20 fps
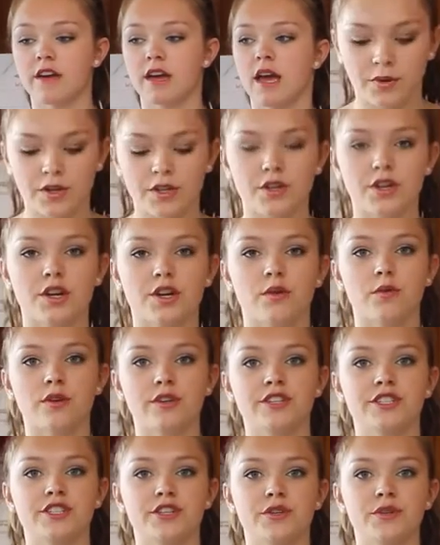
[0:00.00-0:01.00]
What you're going to
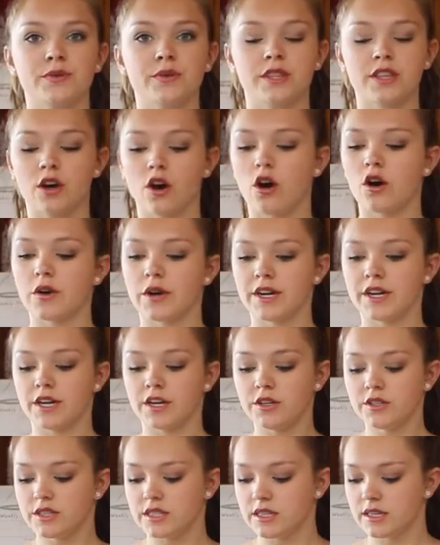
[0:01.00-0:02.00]
want to do with the
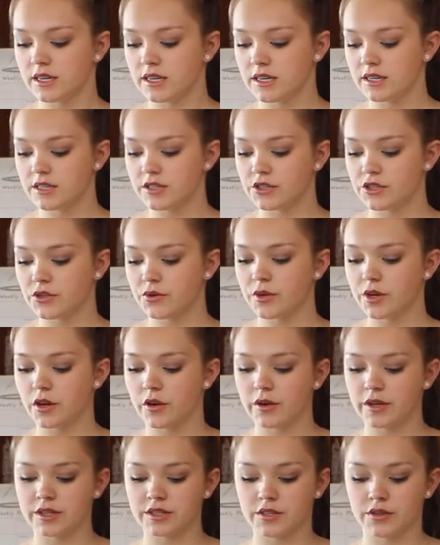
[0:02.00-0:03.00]
Oreos is you're
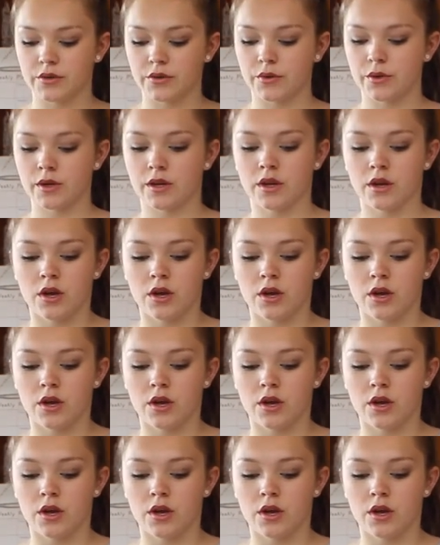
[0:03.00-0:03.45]
going to